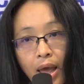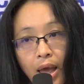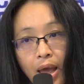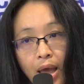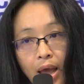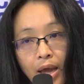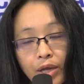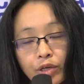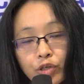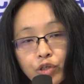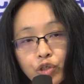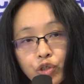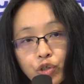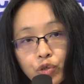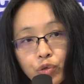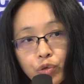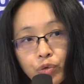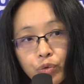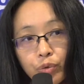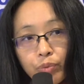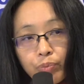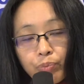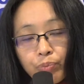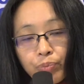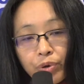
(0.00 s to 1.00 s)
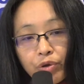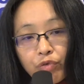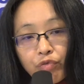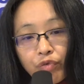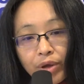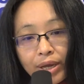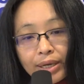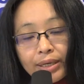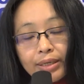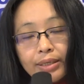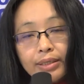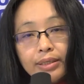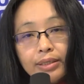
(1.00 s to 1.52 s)
And to
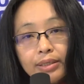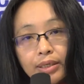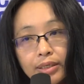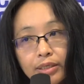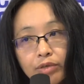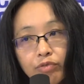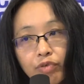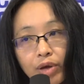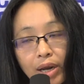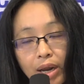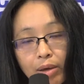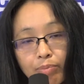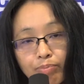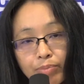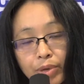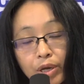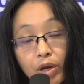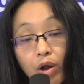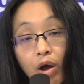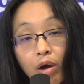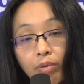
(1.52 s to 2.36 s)
prevent the development